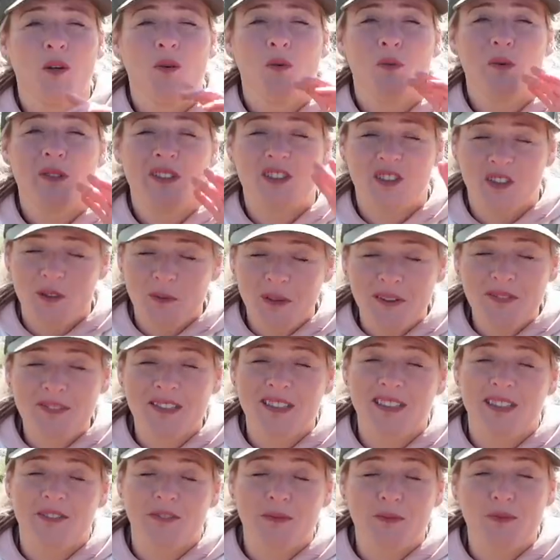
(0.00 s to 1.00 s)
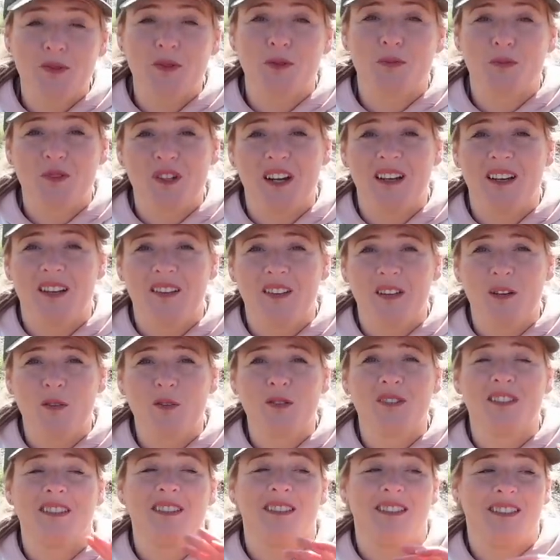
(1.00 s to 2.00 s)
We do have to give him some credit though,
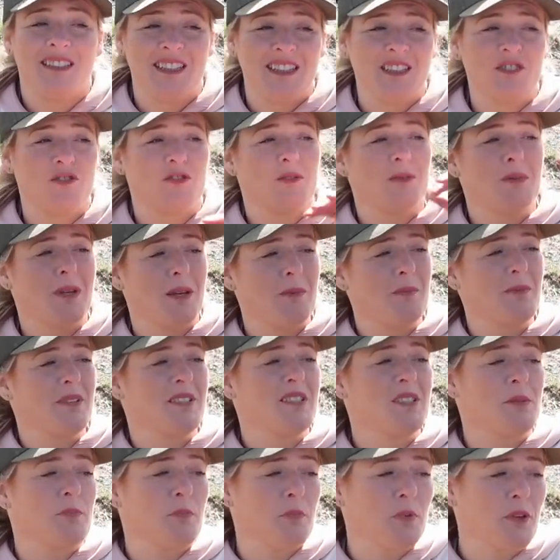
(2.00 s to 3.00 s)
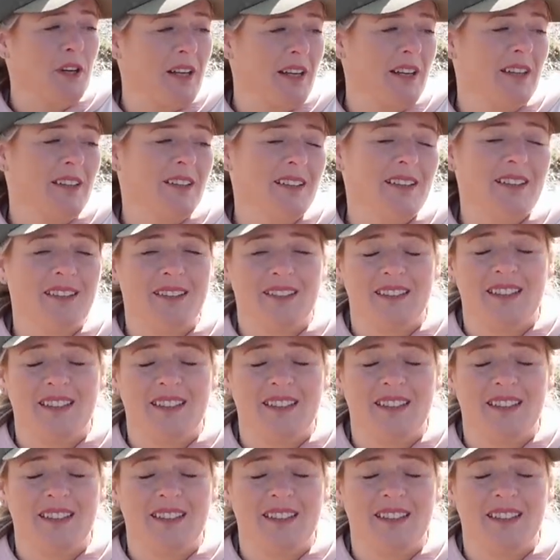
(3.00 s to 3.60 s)
because he did remember to bring